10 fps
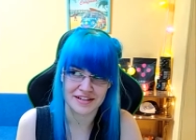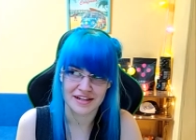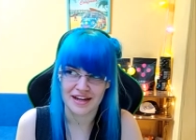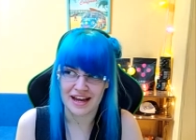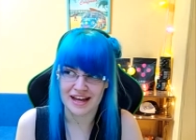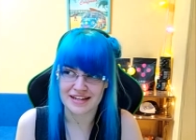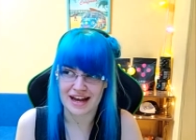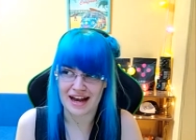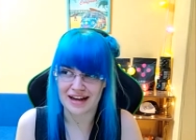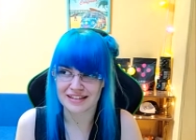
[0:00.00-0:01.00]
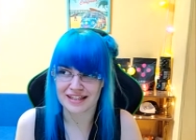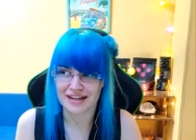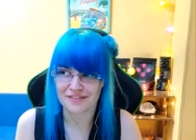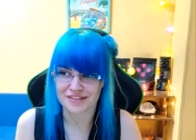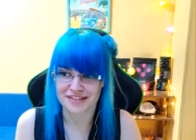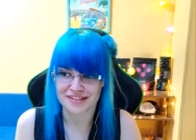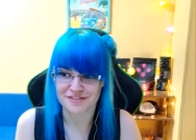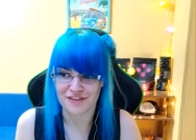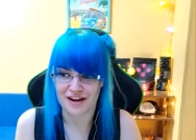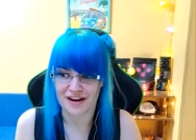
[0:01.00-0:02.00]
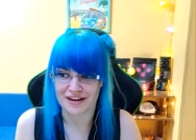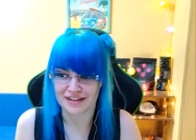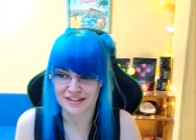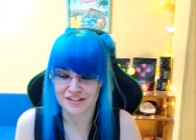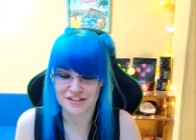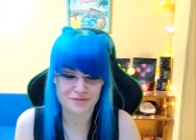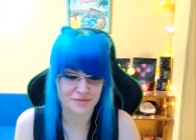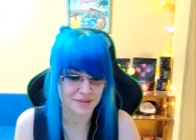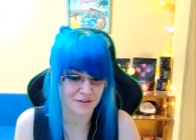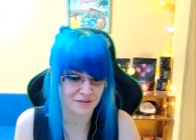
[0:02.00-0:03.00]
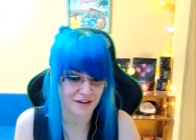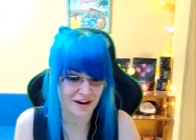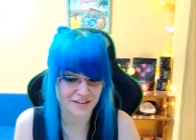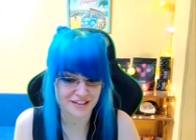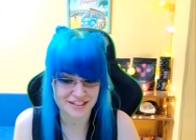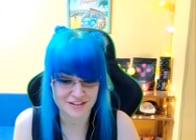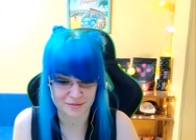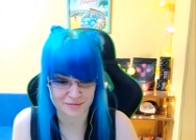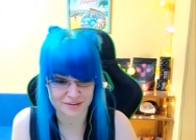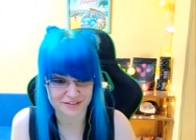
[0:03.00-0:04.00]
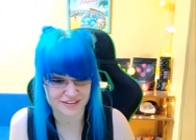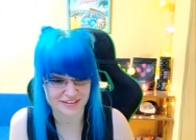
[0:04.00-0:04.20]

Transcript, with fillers: and act like everything's fine. Like she would be grounded into oblivion.